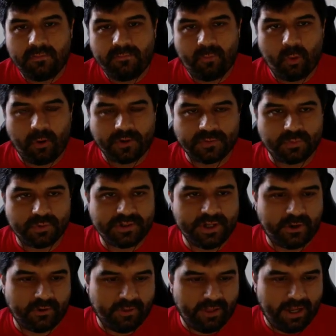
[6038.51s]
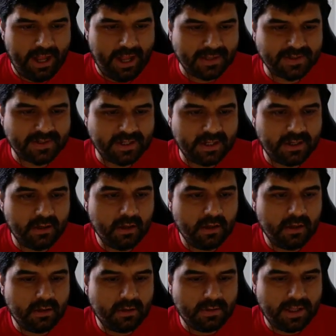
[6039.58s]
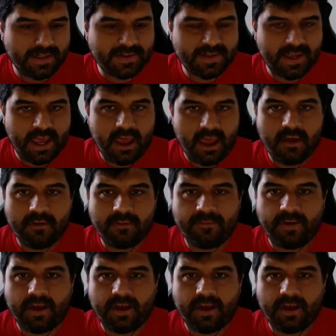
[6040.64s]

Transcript: 4 is particularly nasty. Let's have